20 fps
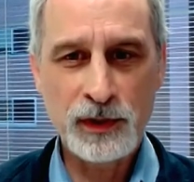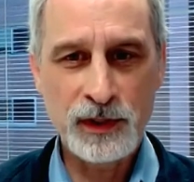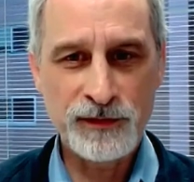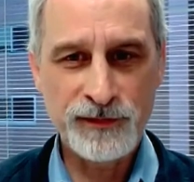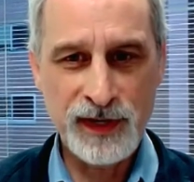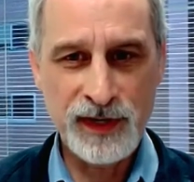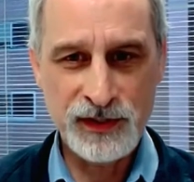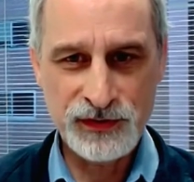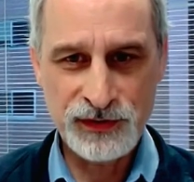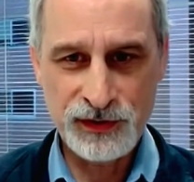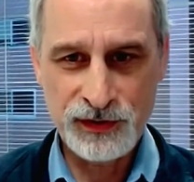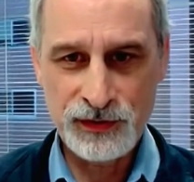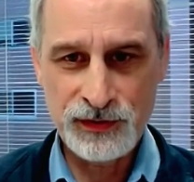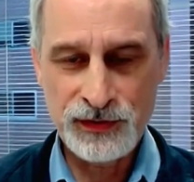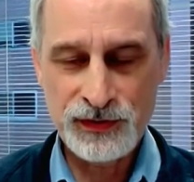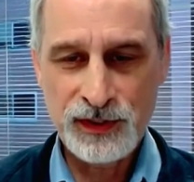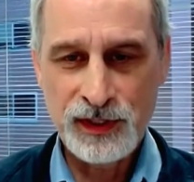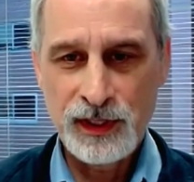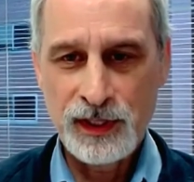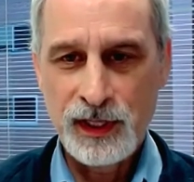
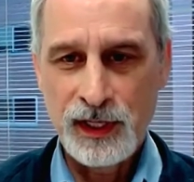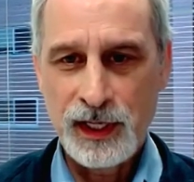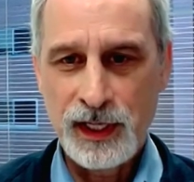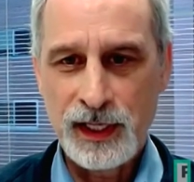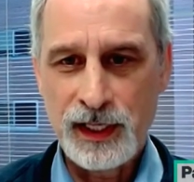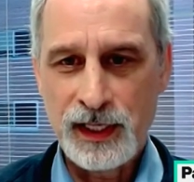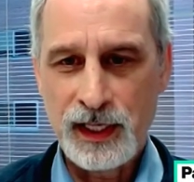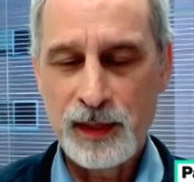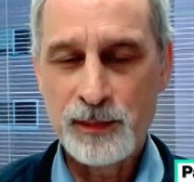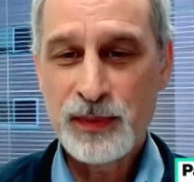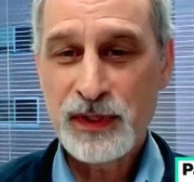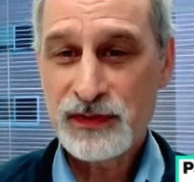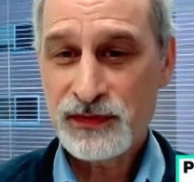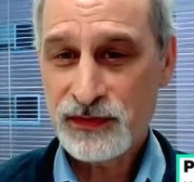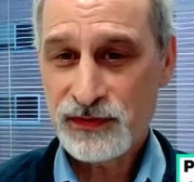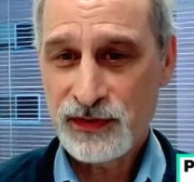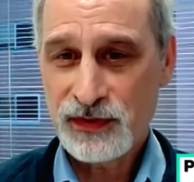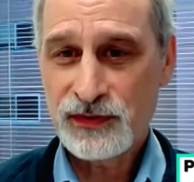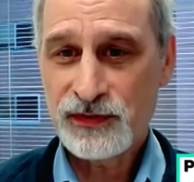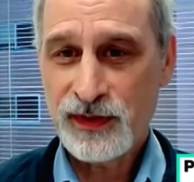investors and
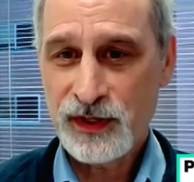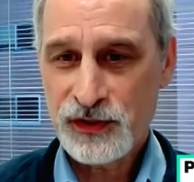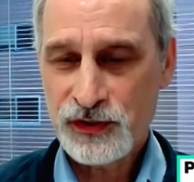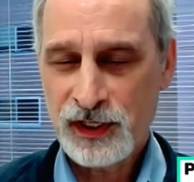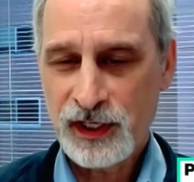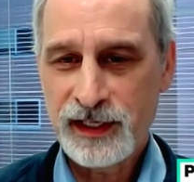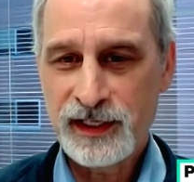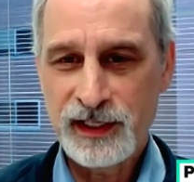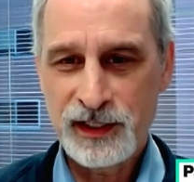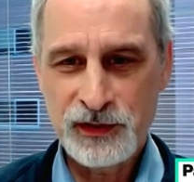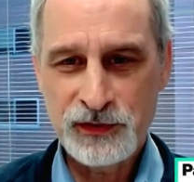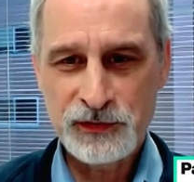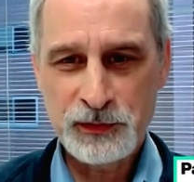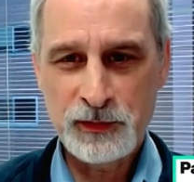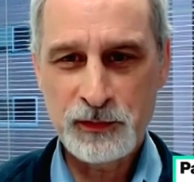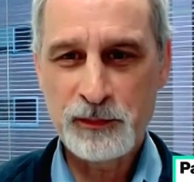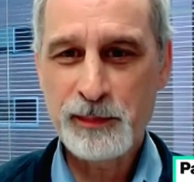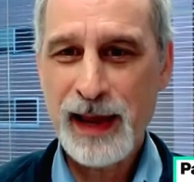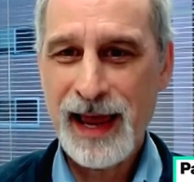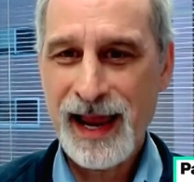businesses that China is sort
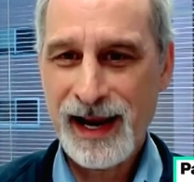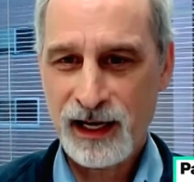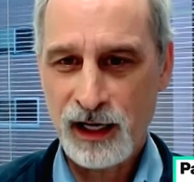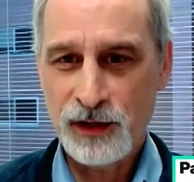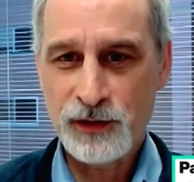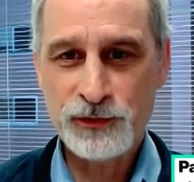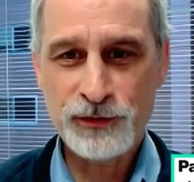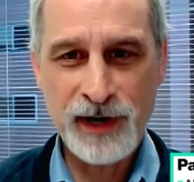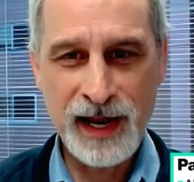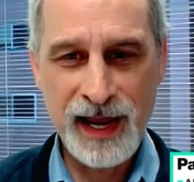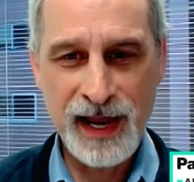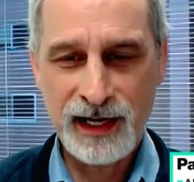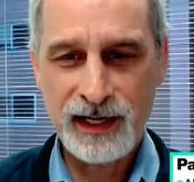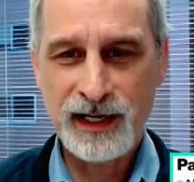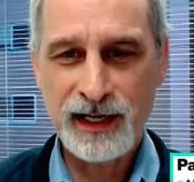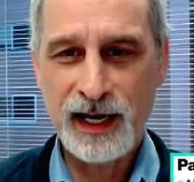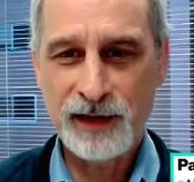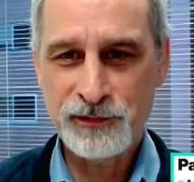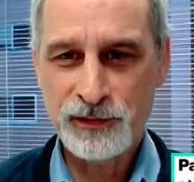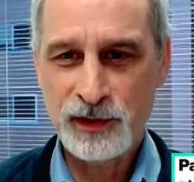of back on track
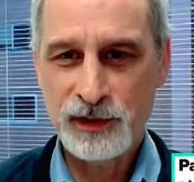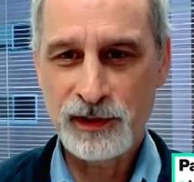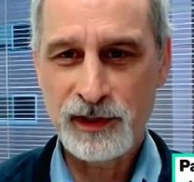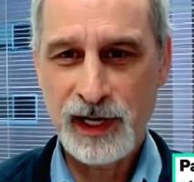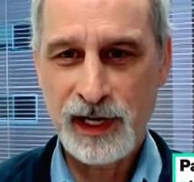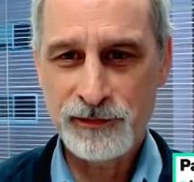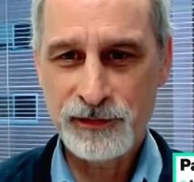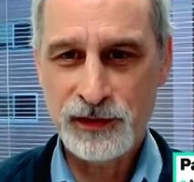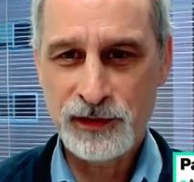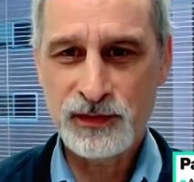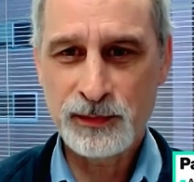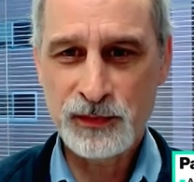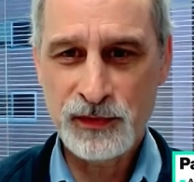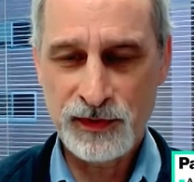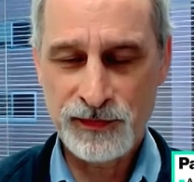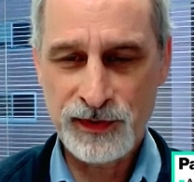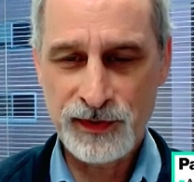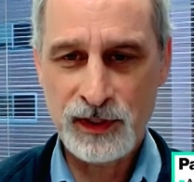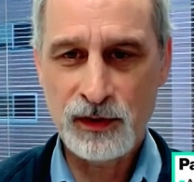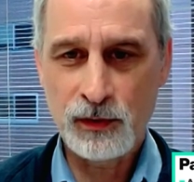after some
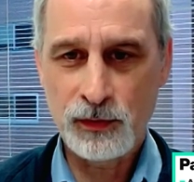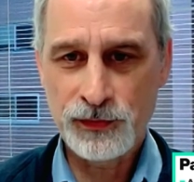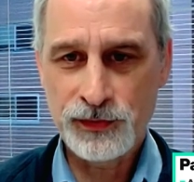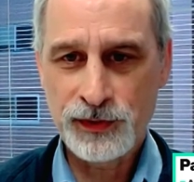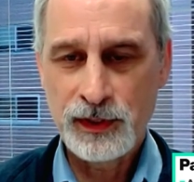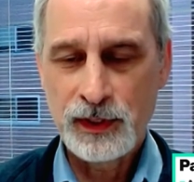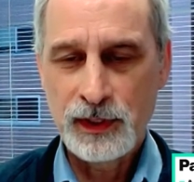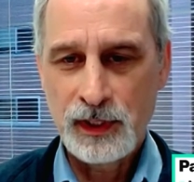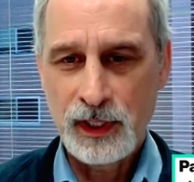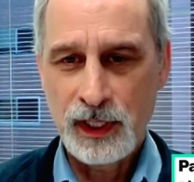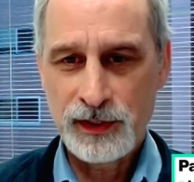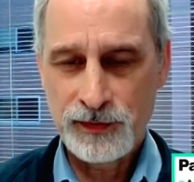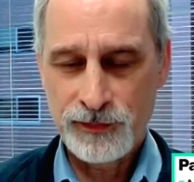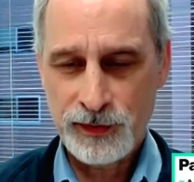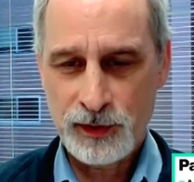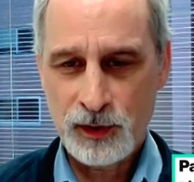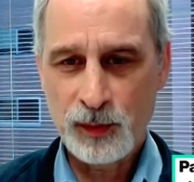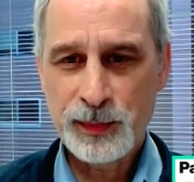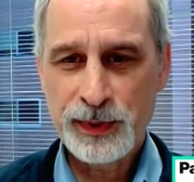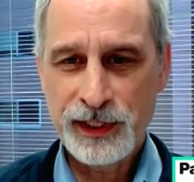difficult
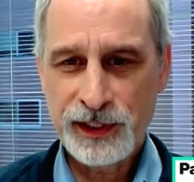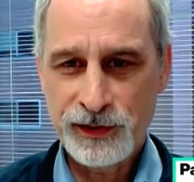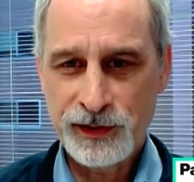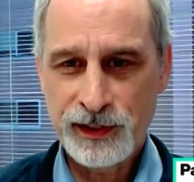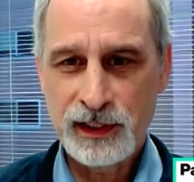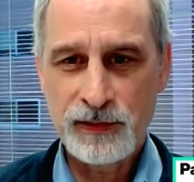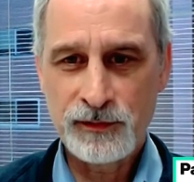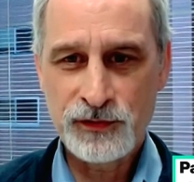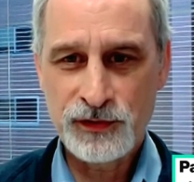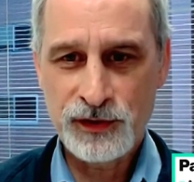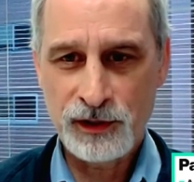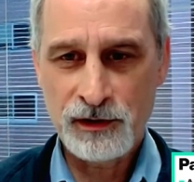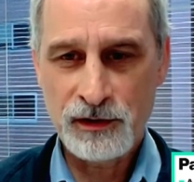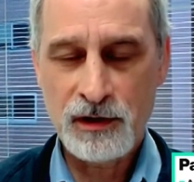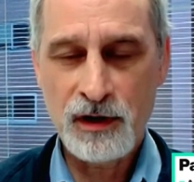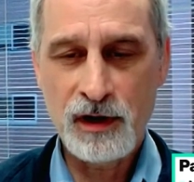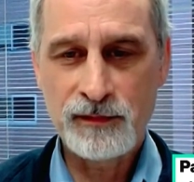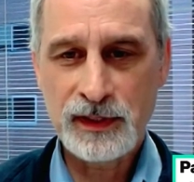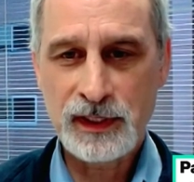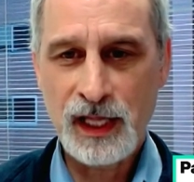period of zero
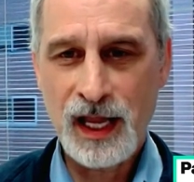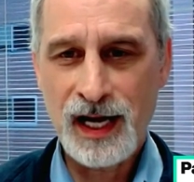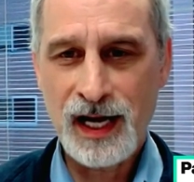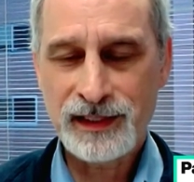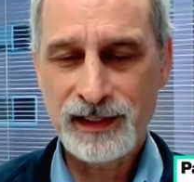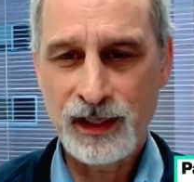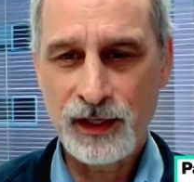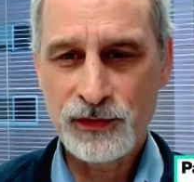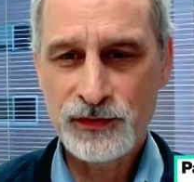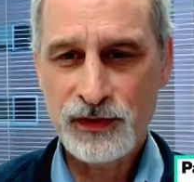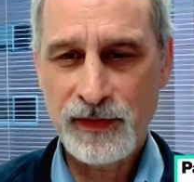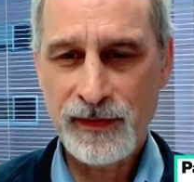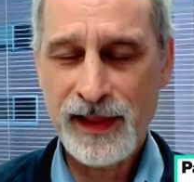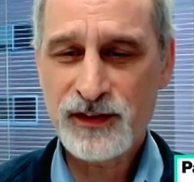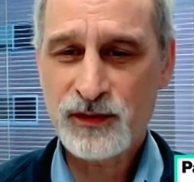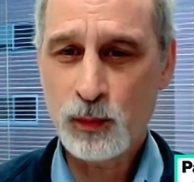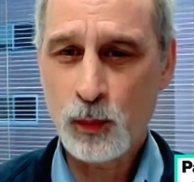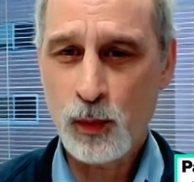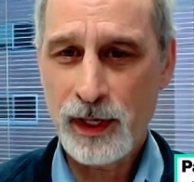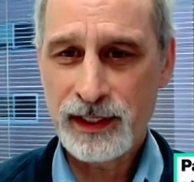COVID lockdown. So
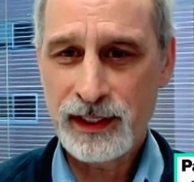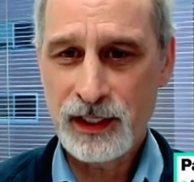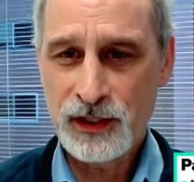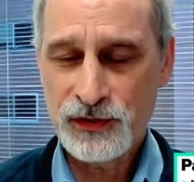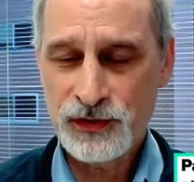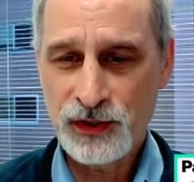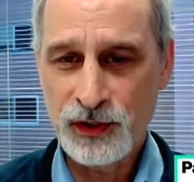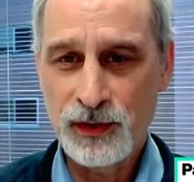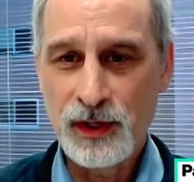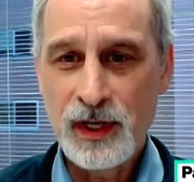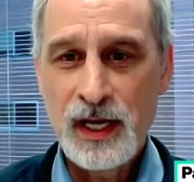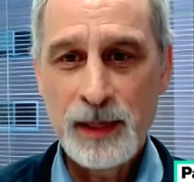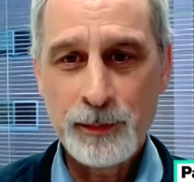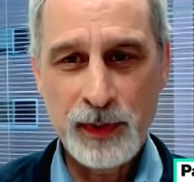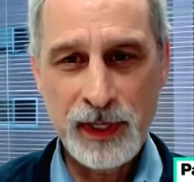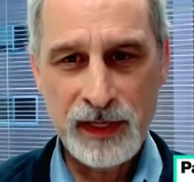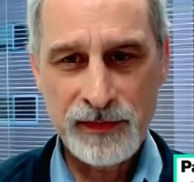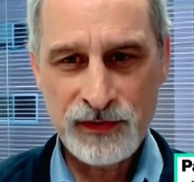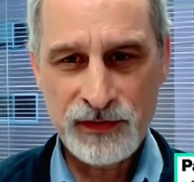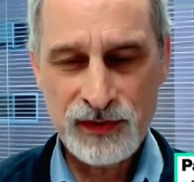that's one issue.
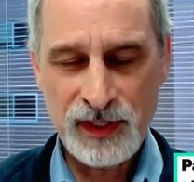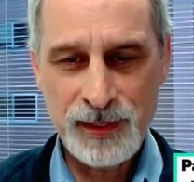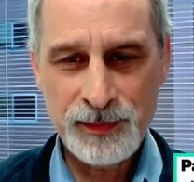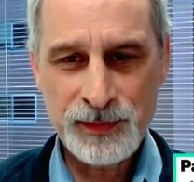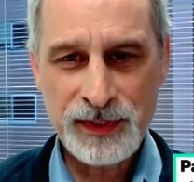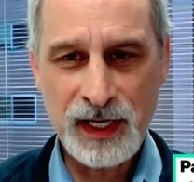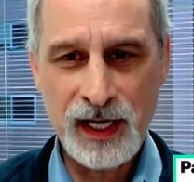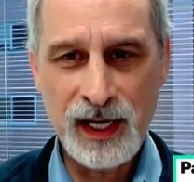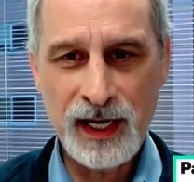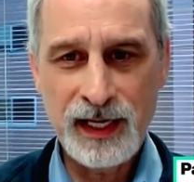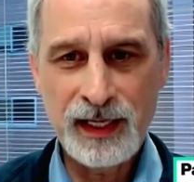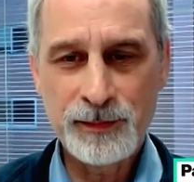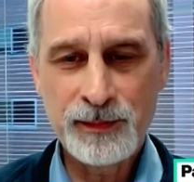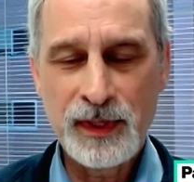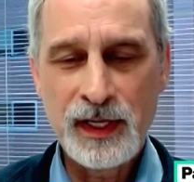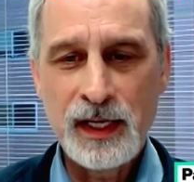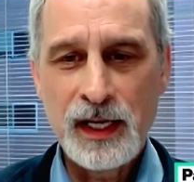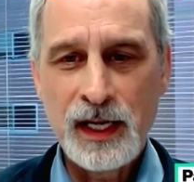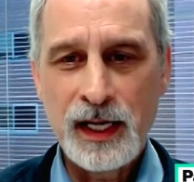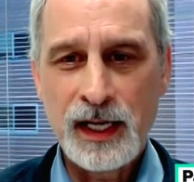But at the same
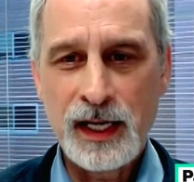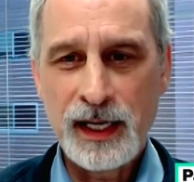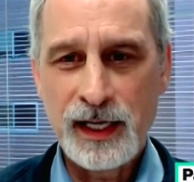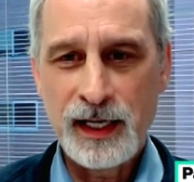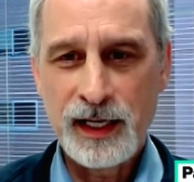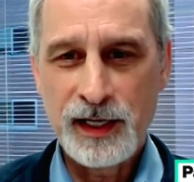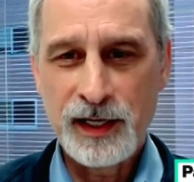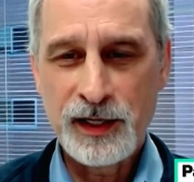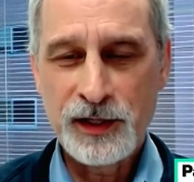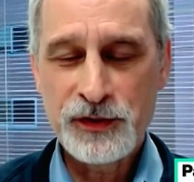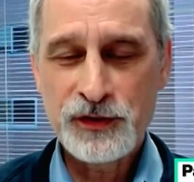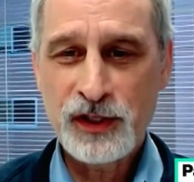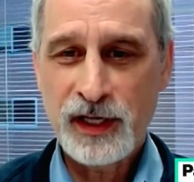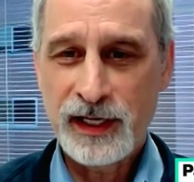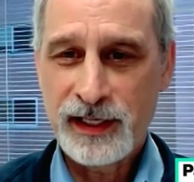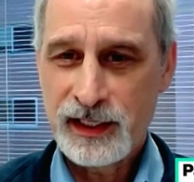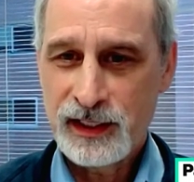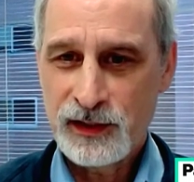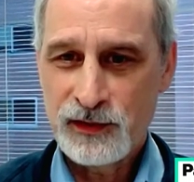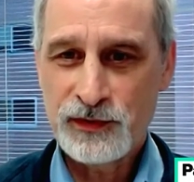time,
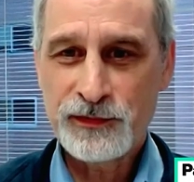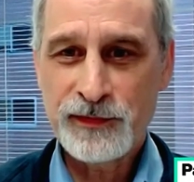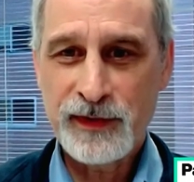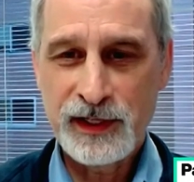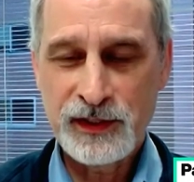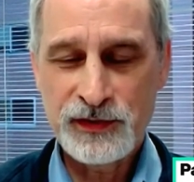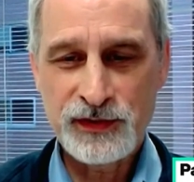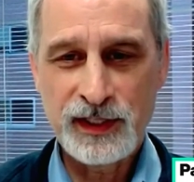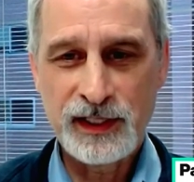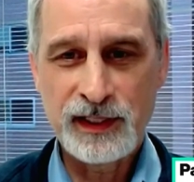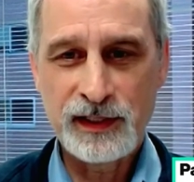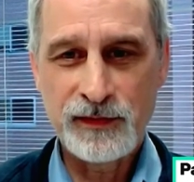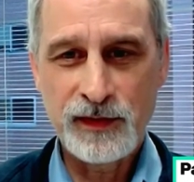China is facing